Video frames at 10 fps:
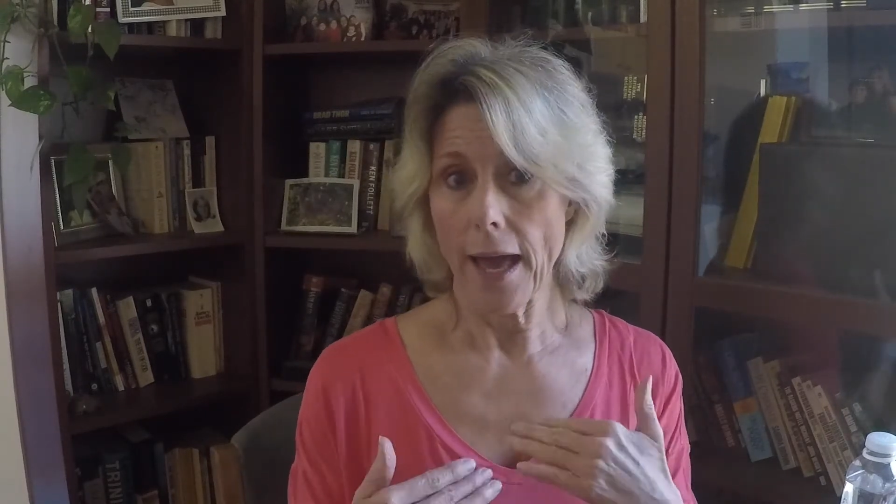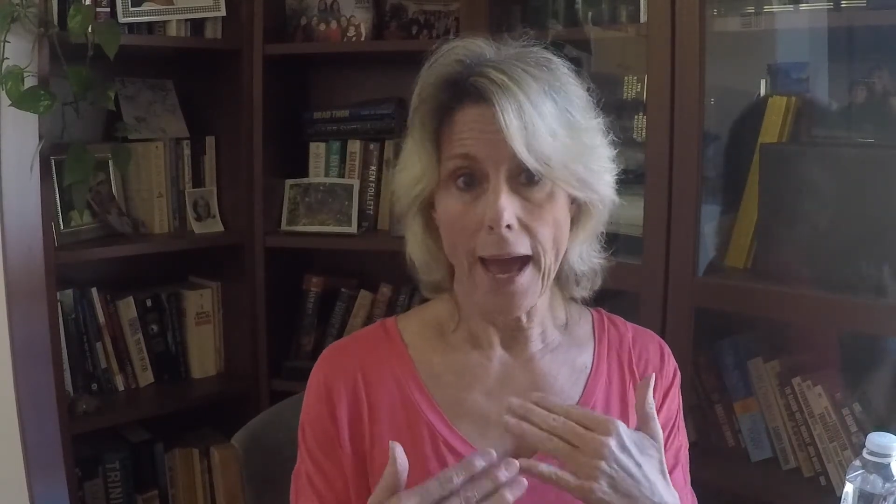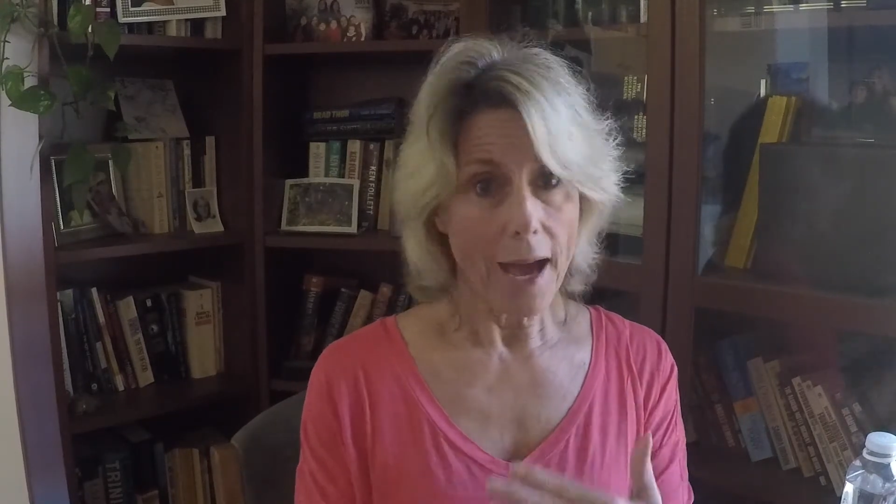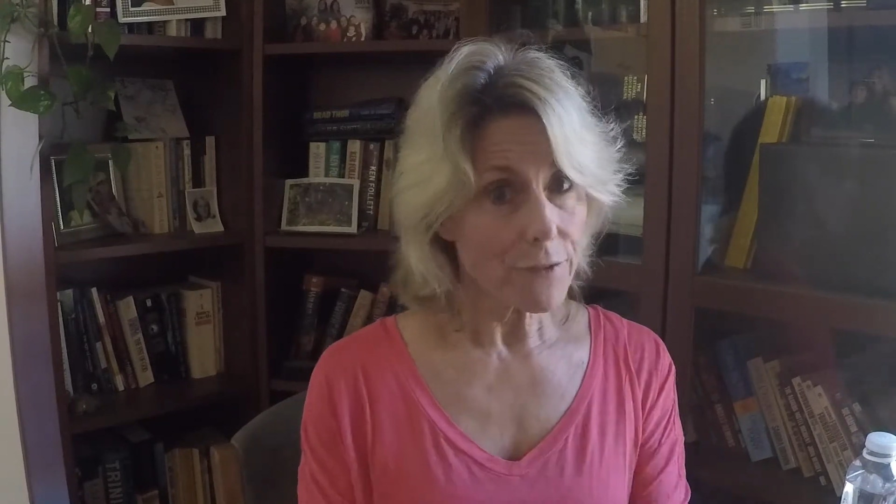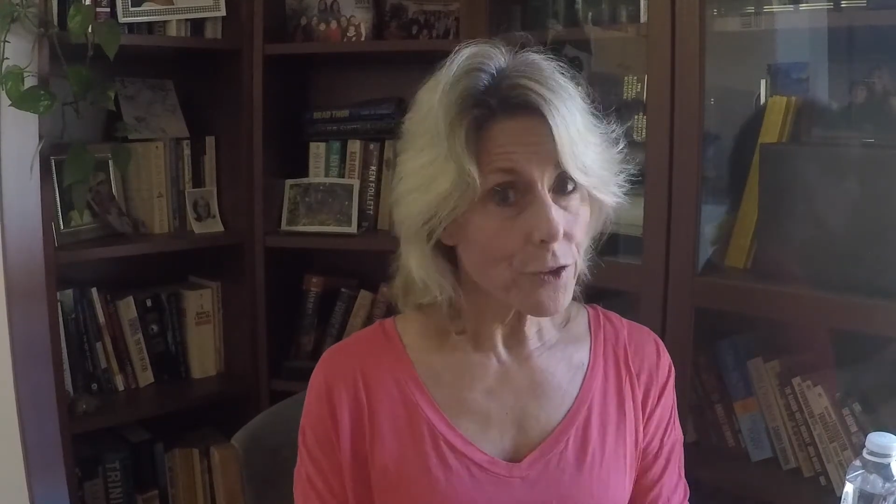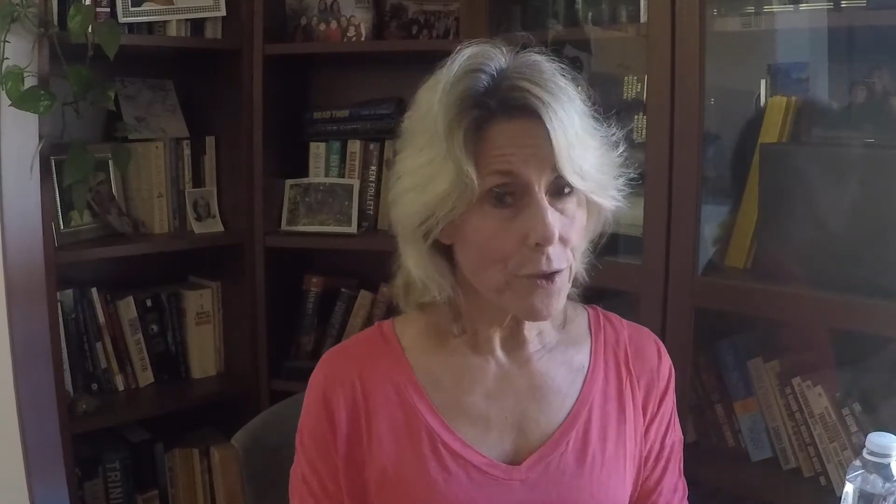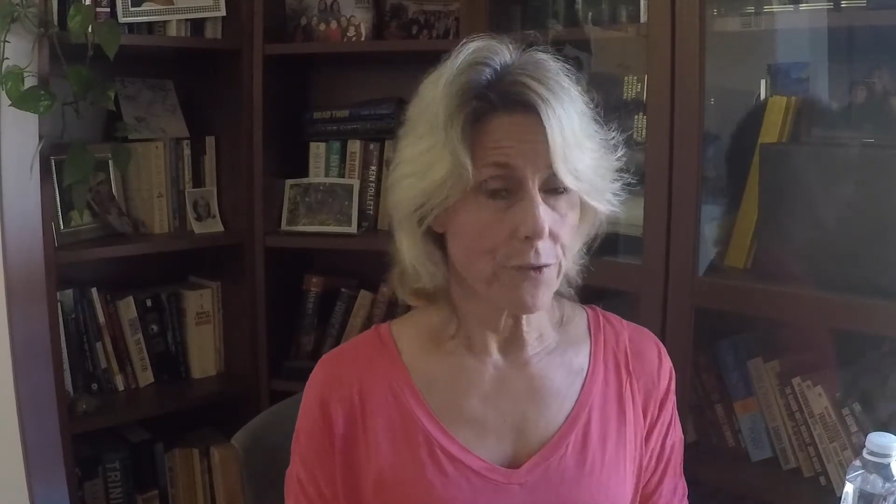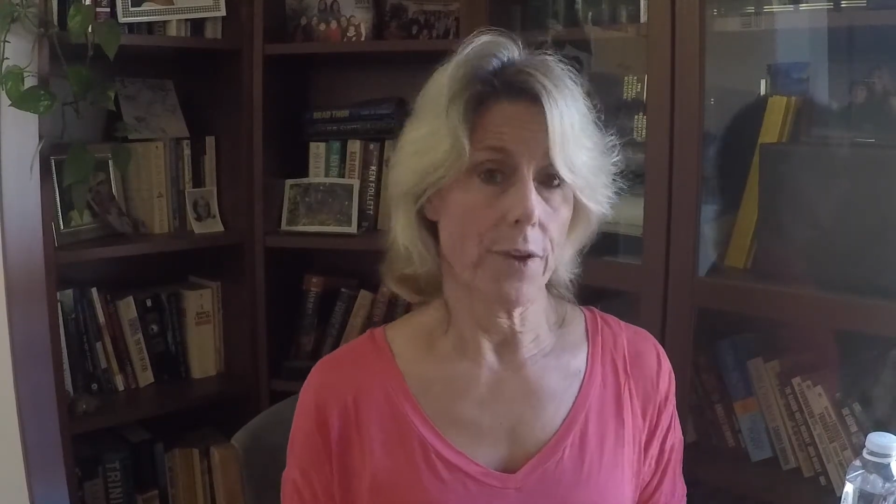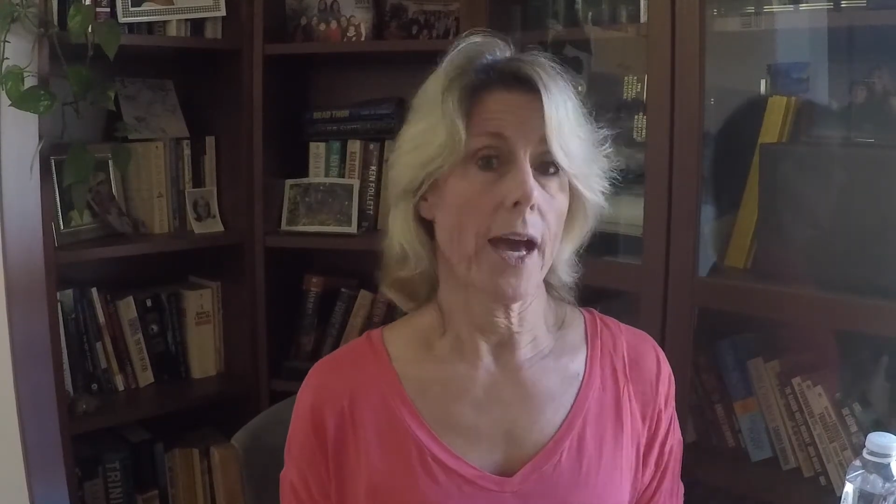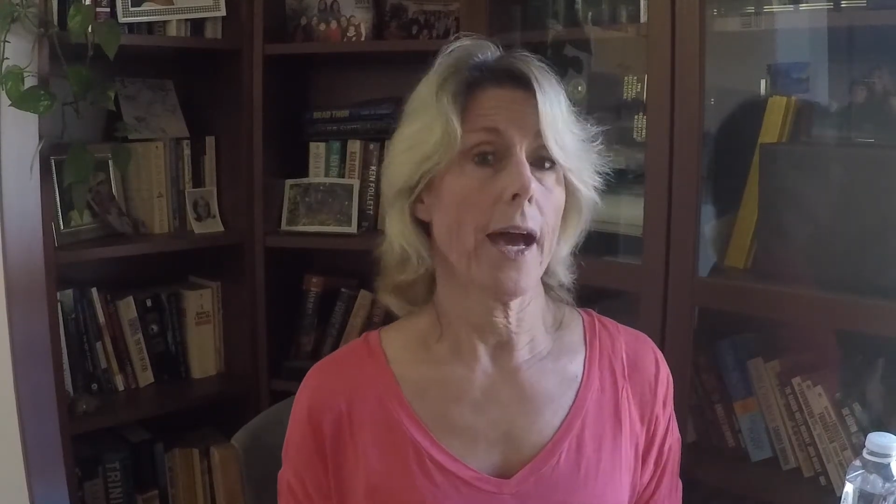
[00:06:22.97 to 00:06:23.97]
after the
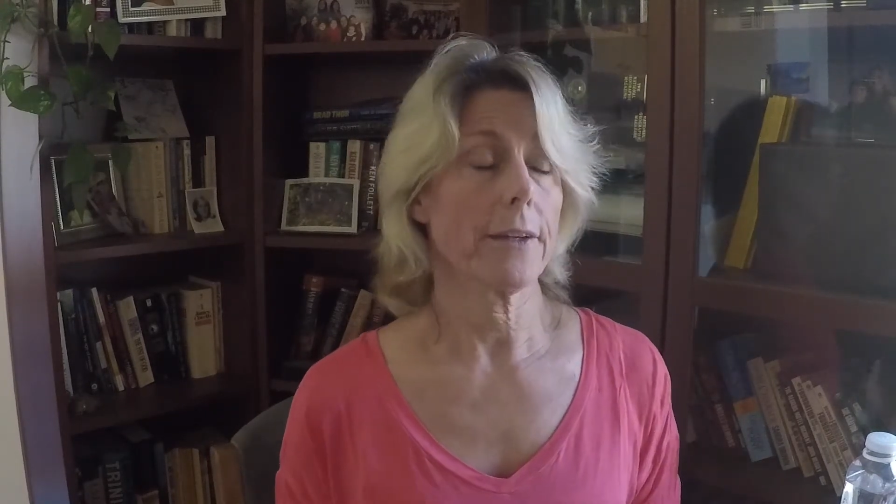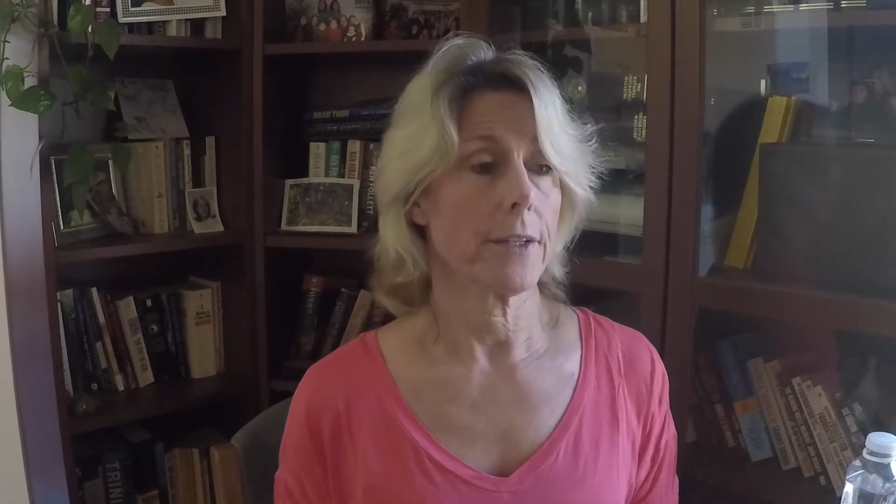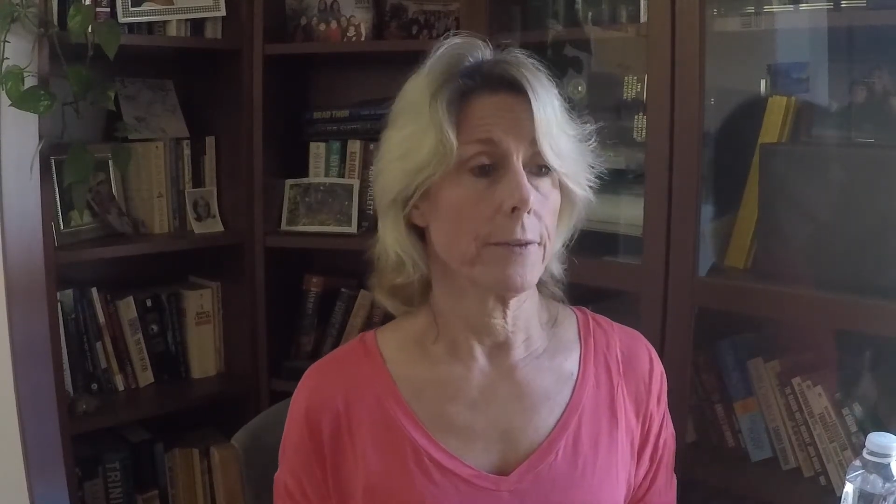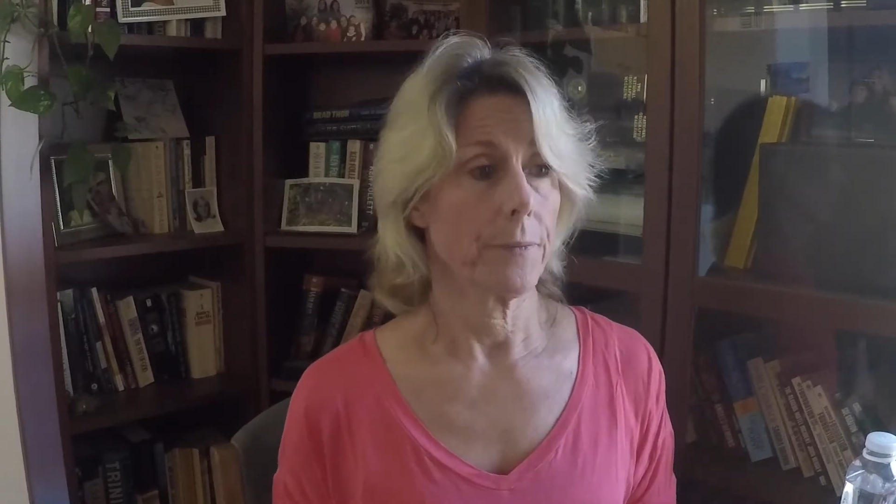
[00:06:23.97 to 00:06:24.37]
fact,